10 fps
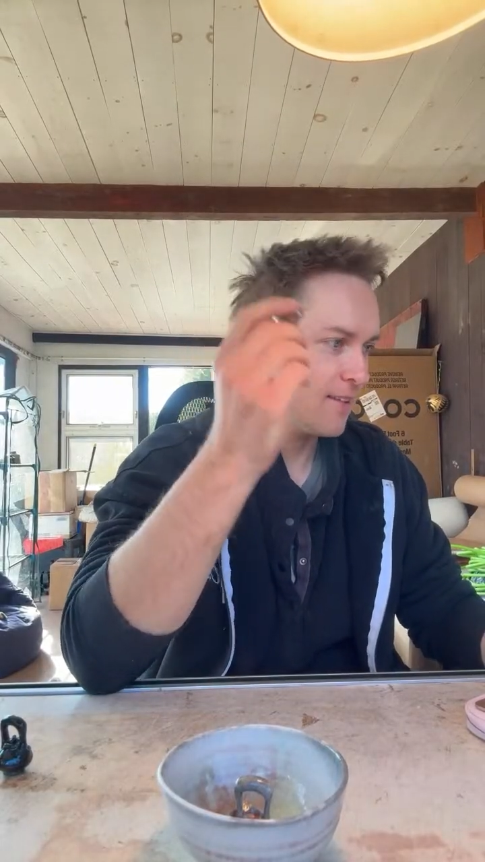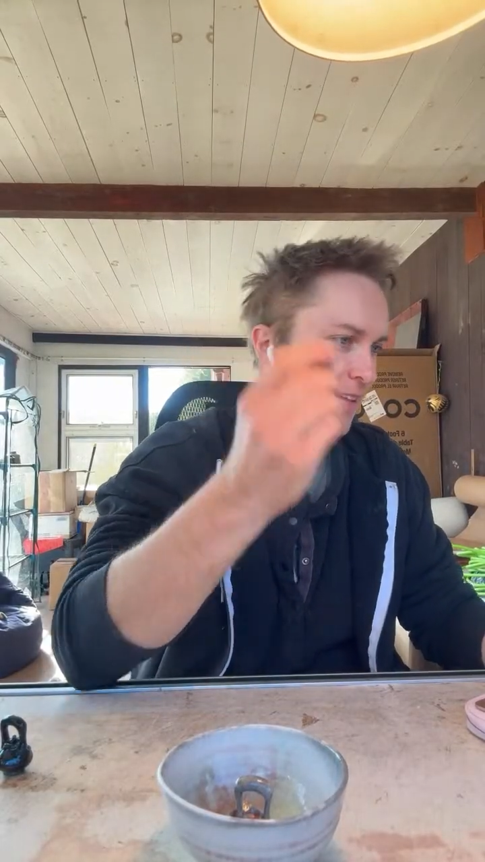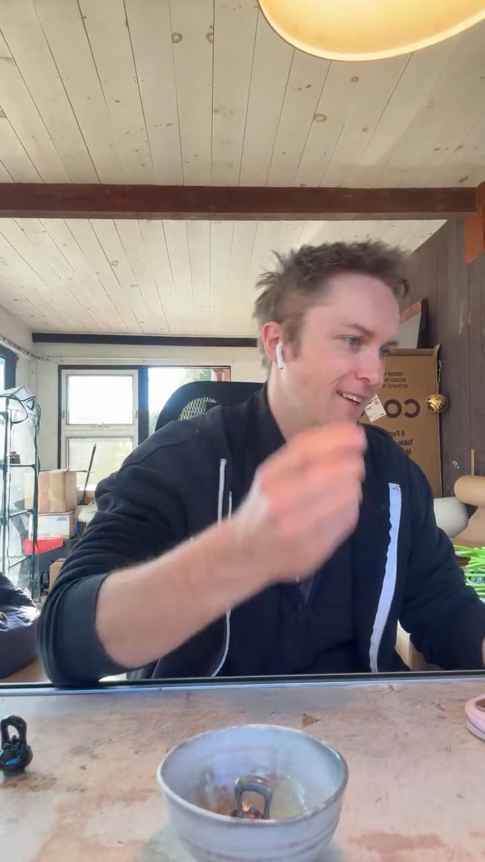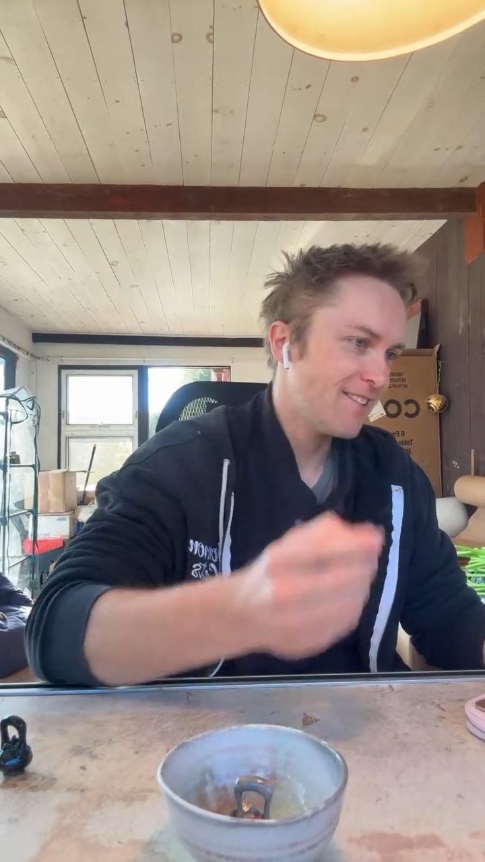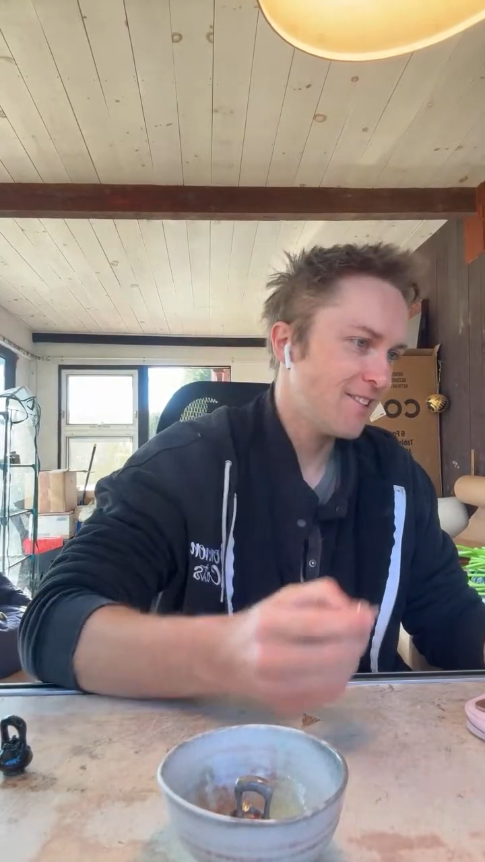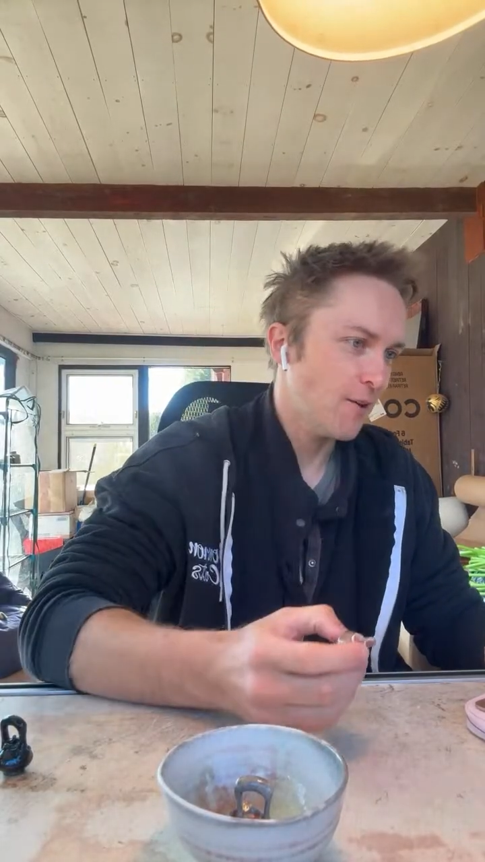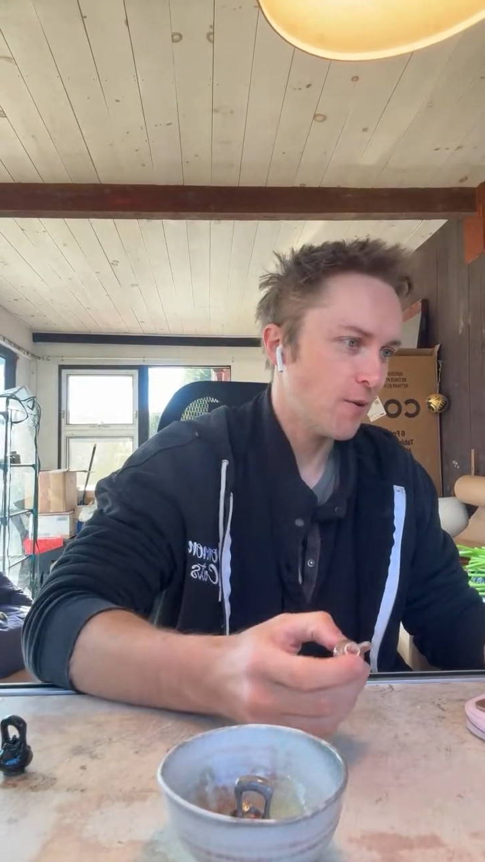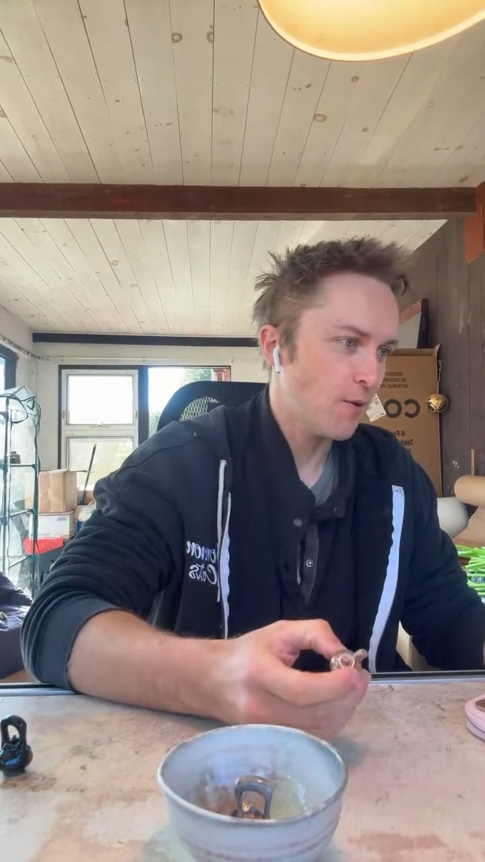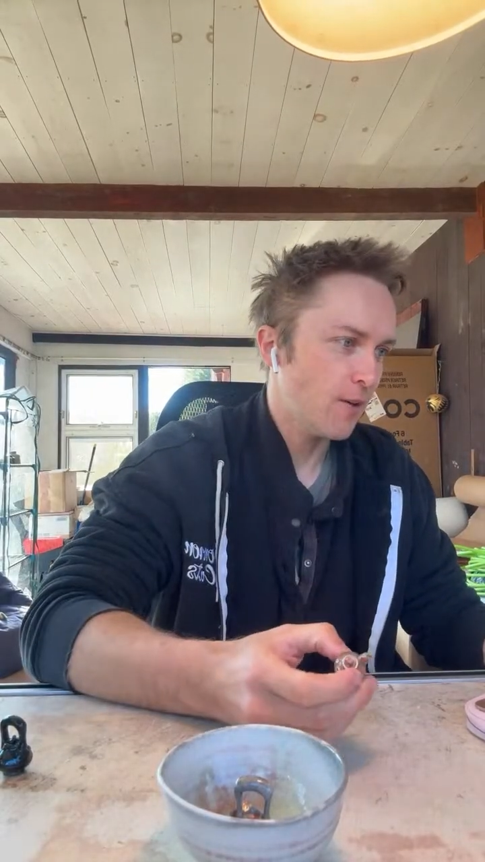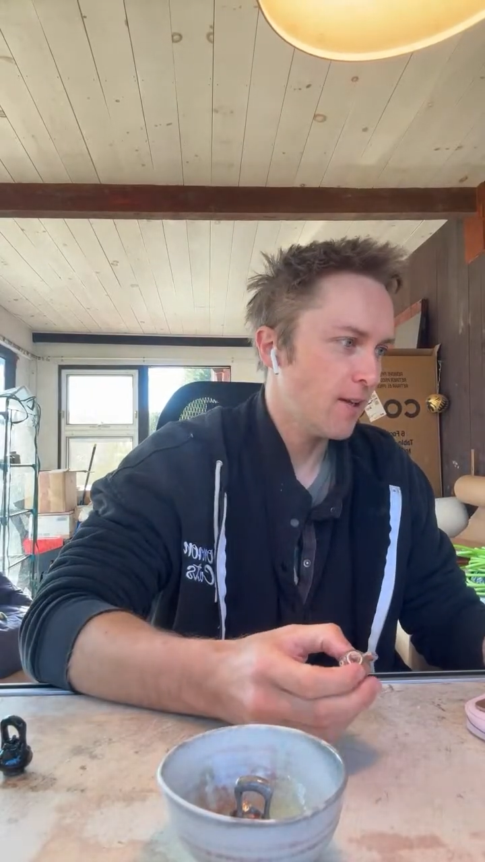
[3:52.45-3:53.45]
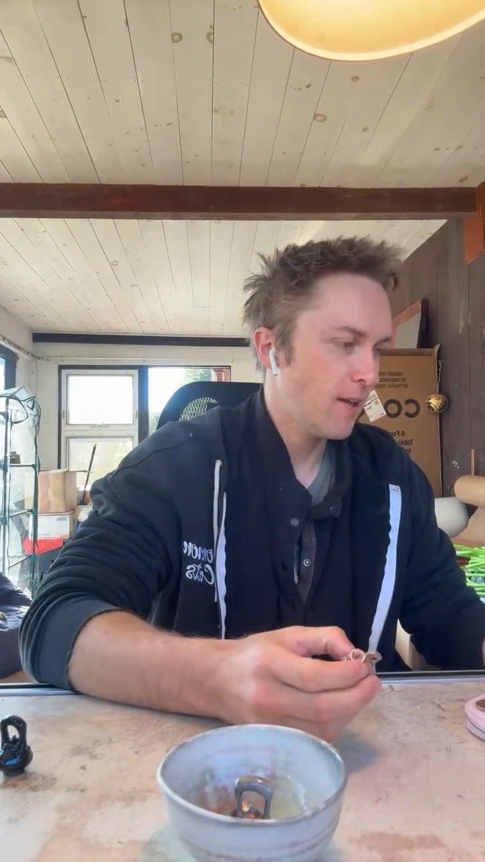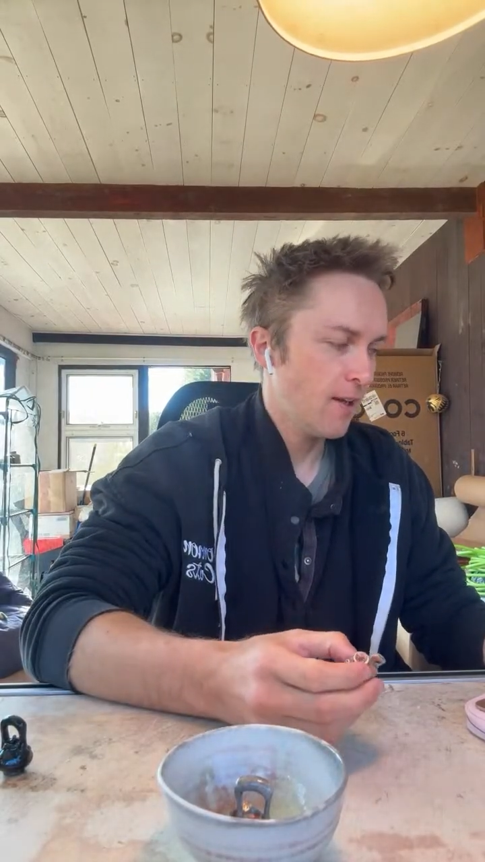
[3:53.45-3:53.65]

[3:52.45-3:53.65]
that's so cool.